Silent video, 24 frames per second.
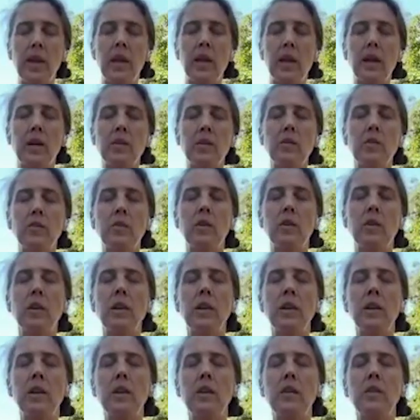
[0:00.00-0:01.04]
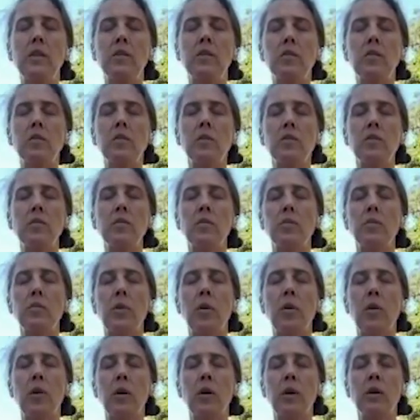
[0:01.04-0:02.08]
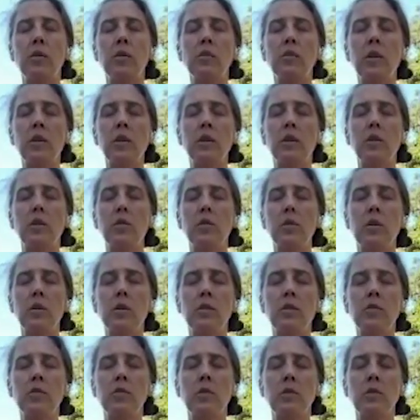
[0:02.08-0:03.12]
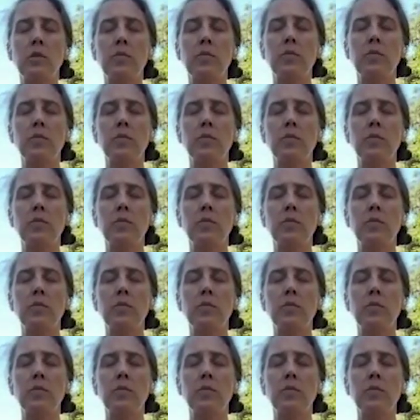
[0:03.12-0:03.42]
Hands to knees. Pause and notice.